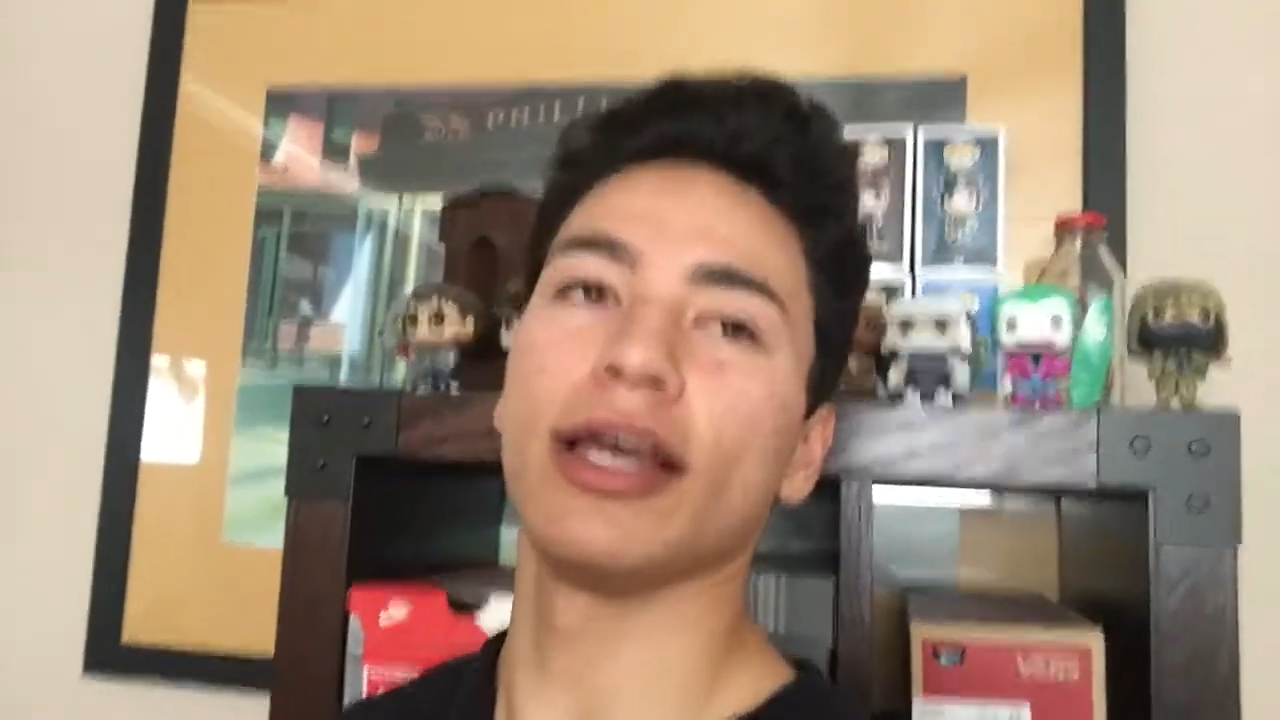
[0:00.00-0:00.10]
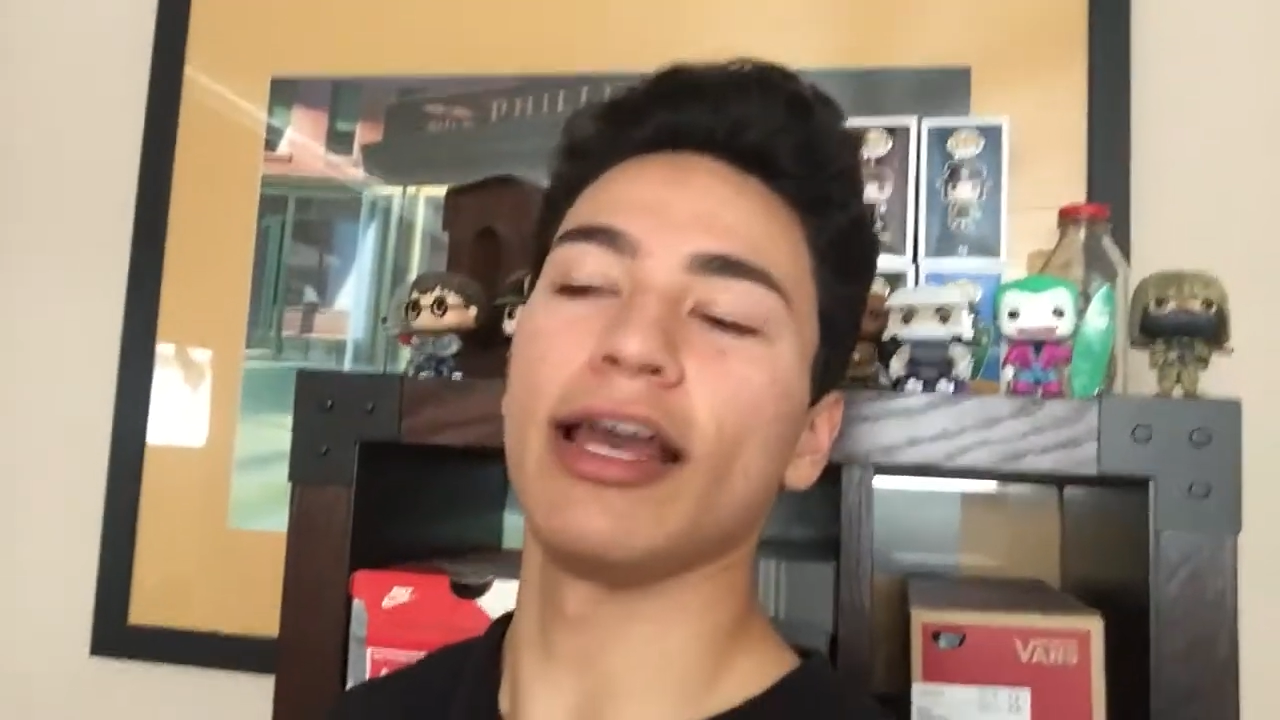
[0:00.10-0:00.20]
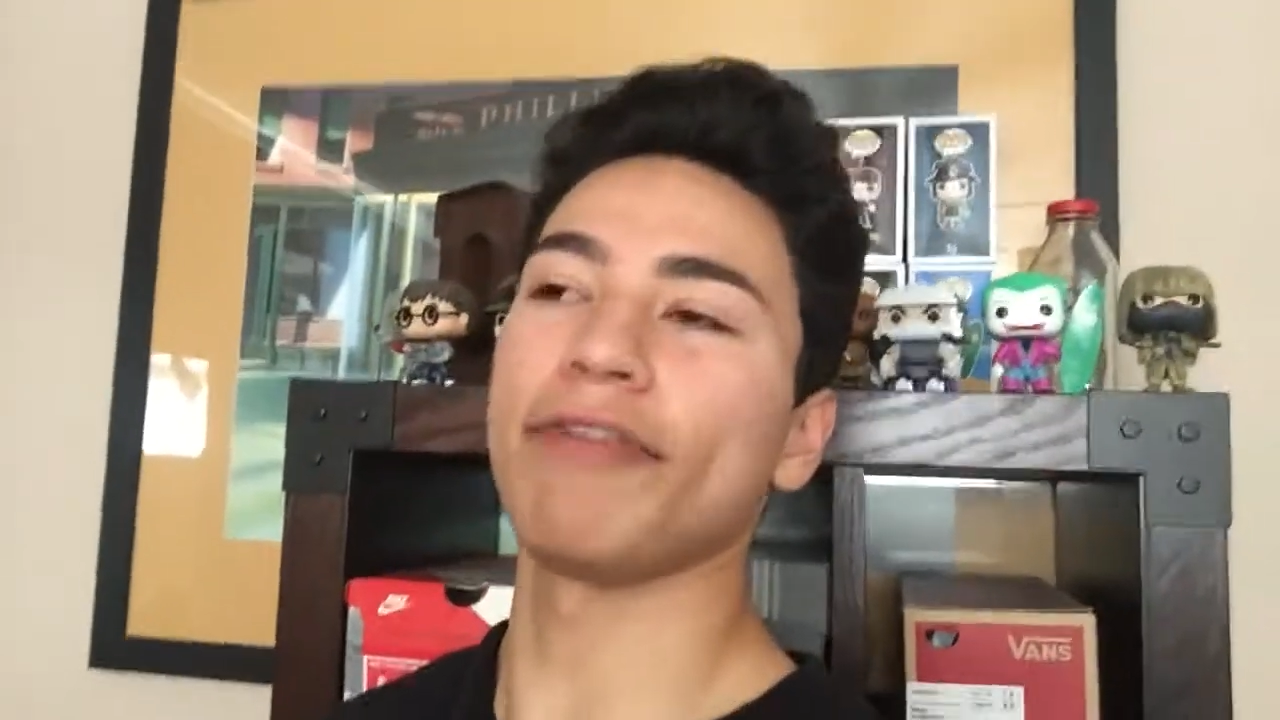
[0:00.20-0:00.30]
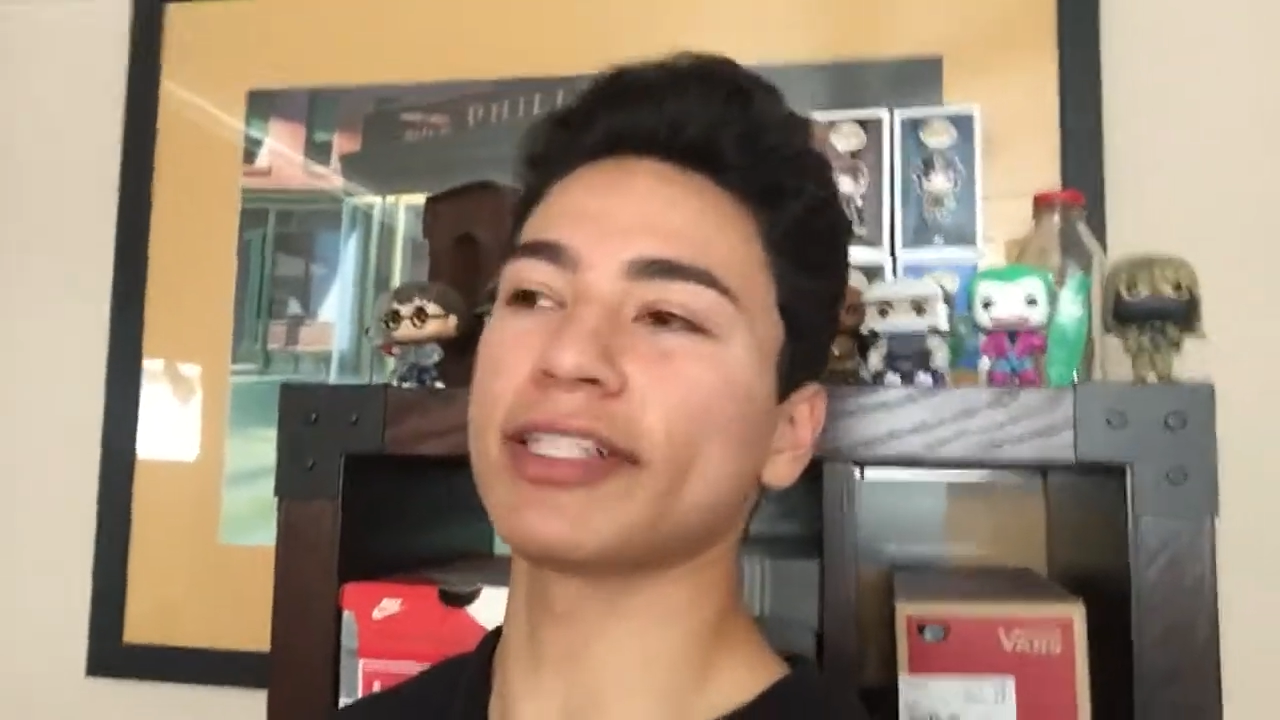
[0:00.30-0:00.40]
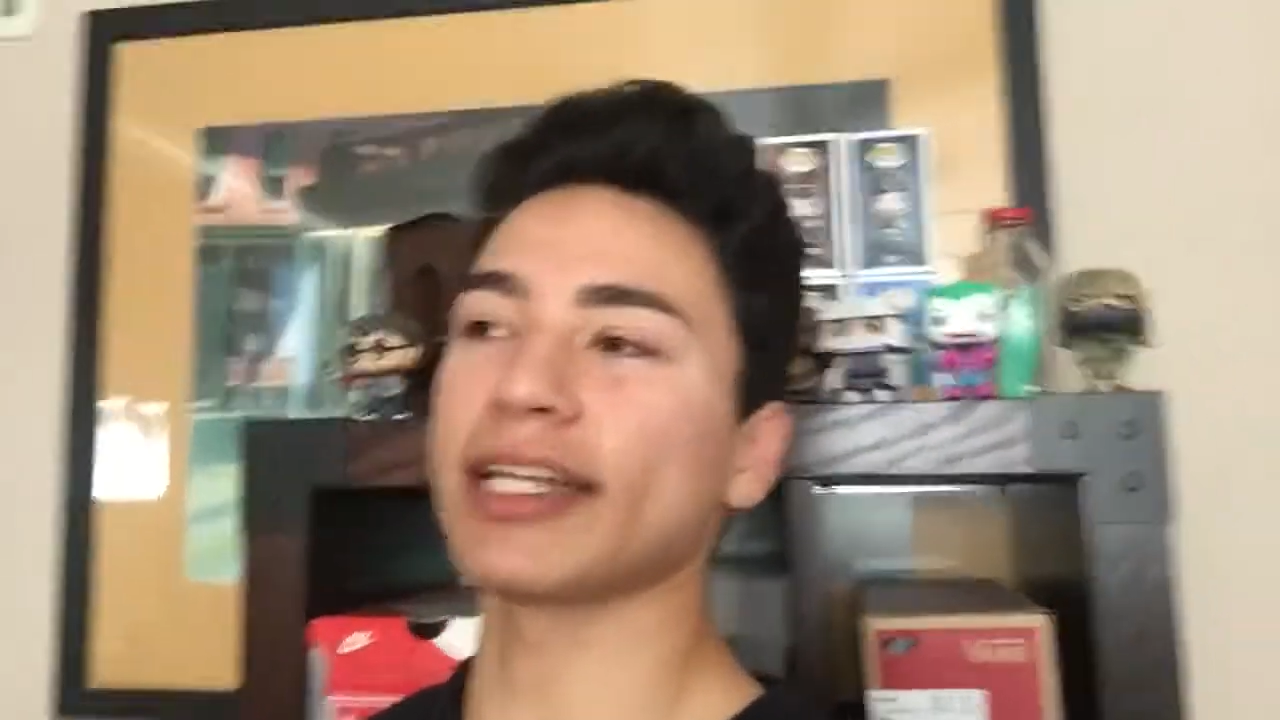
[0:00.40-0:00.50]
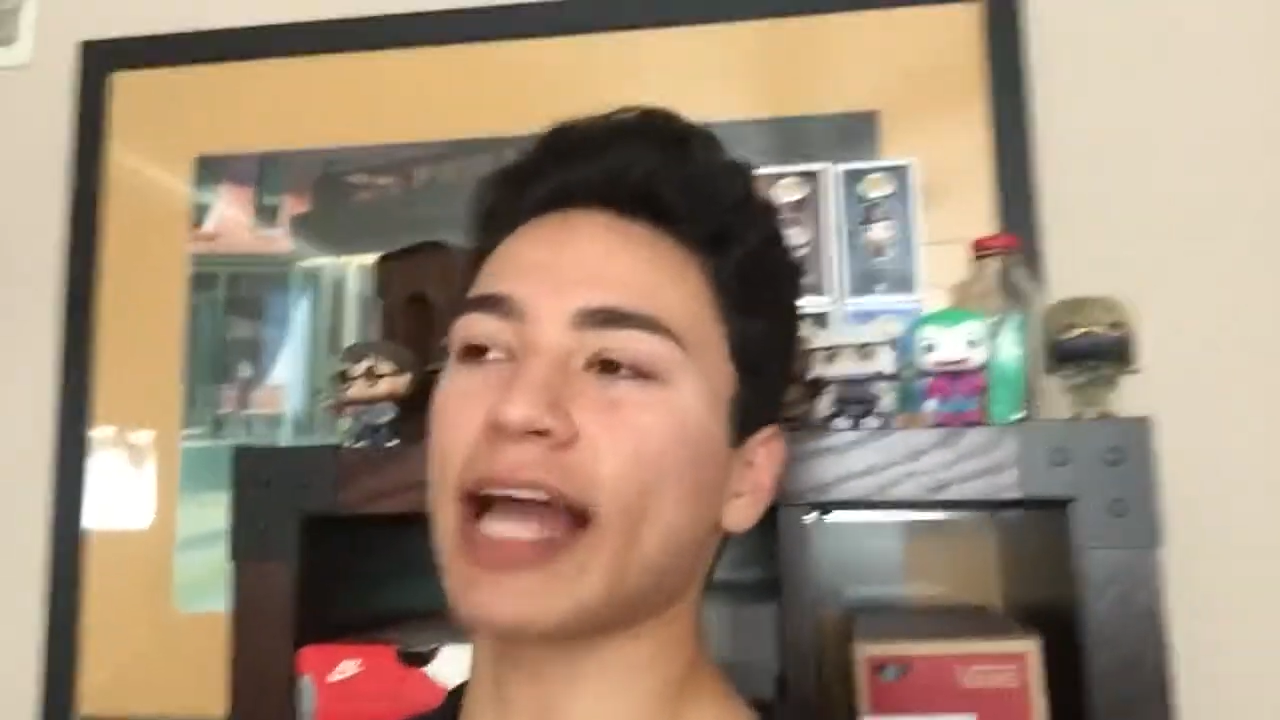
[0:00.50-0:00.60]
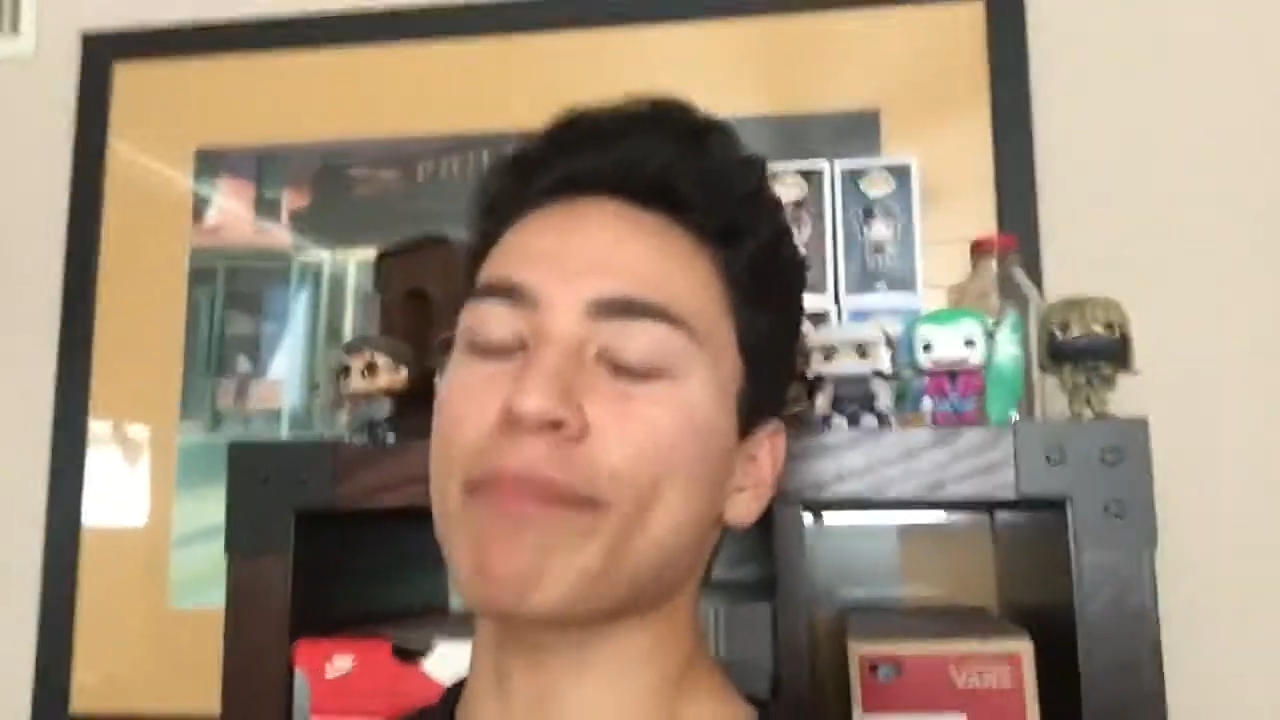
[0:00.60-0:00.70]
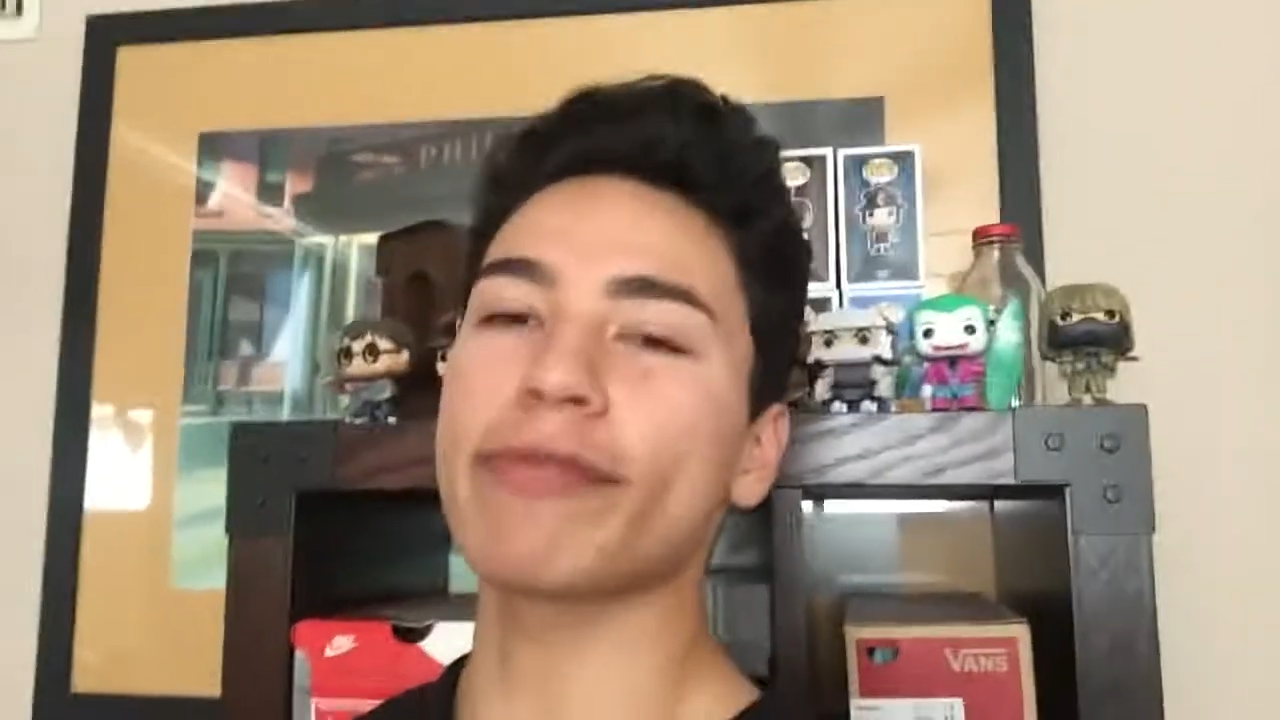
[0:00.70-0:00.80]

If it's a night